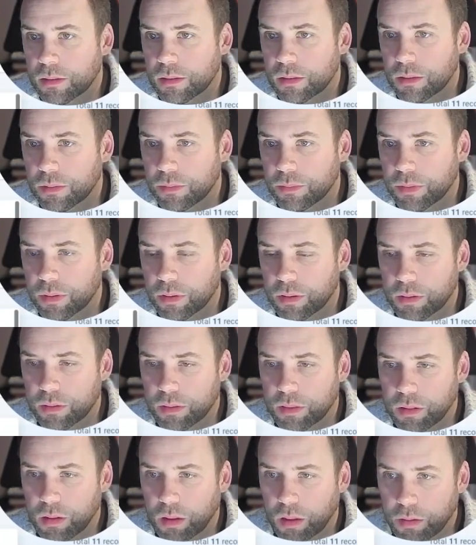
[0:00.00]
and
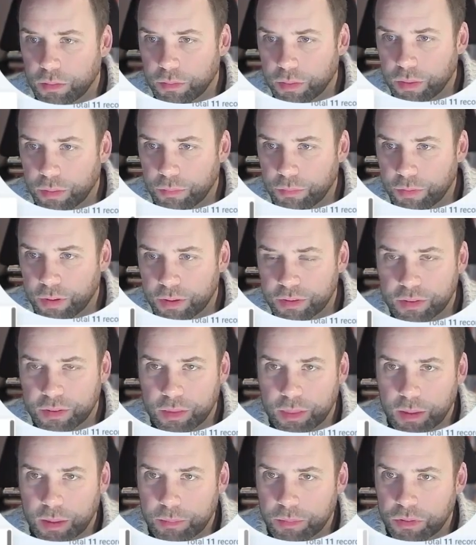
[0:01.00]
a lot of the rest of
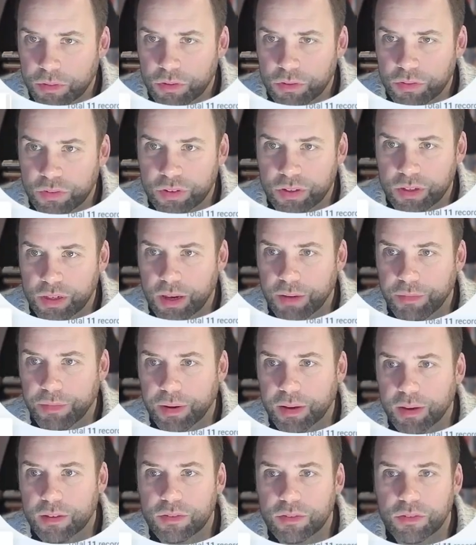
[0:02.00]
them are just
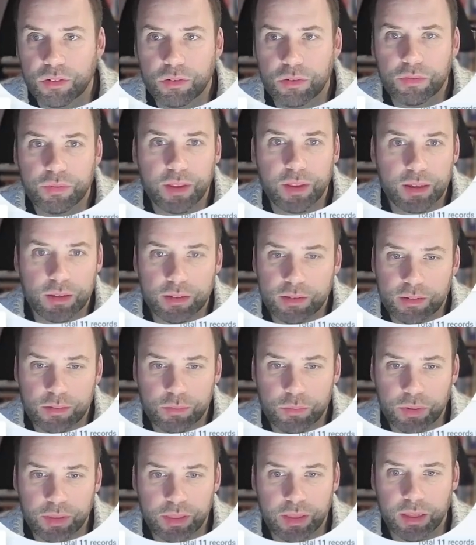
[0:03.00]
generic stuff that's
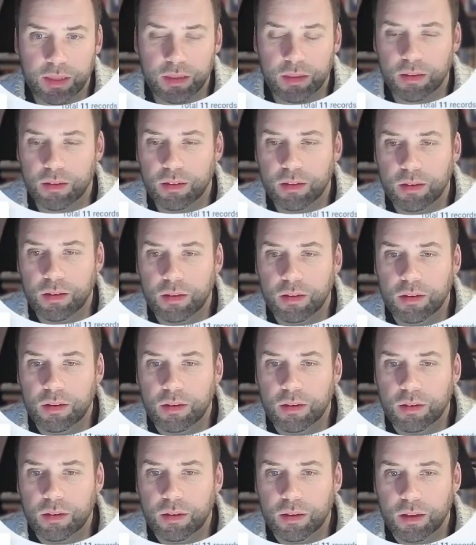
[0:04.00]
within
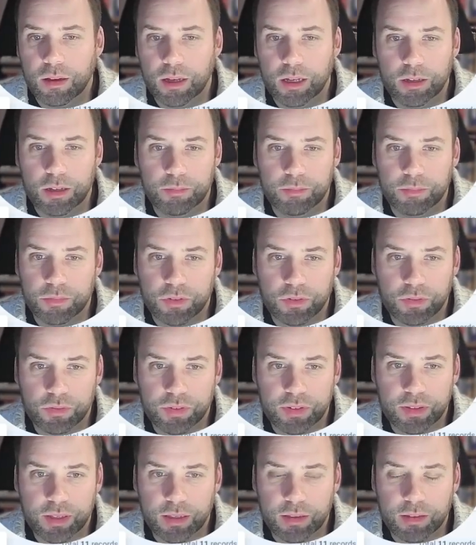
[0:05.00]
sort
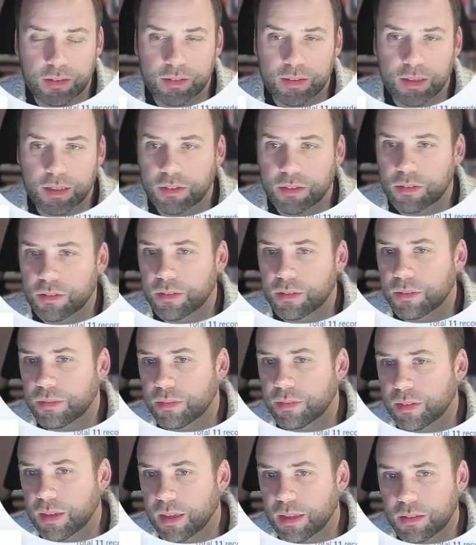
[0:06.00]
of standard
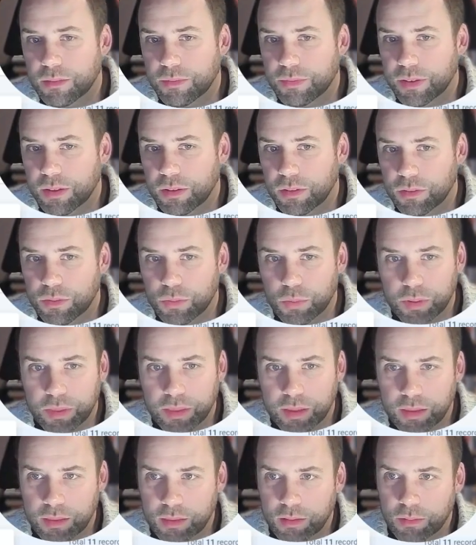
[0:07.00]
data fields
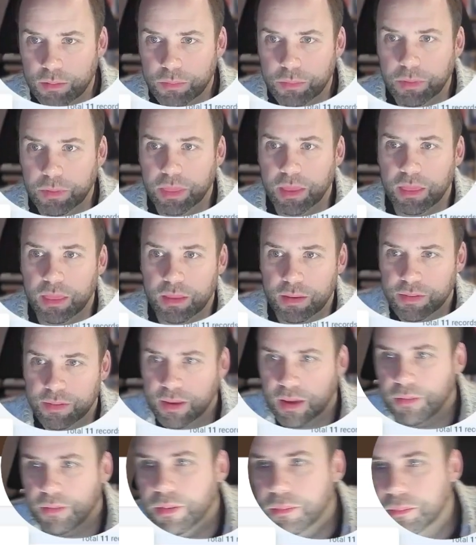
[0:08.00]
within the
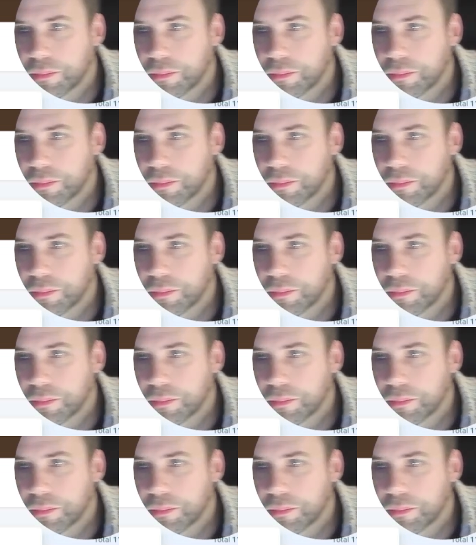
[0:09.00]
CRM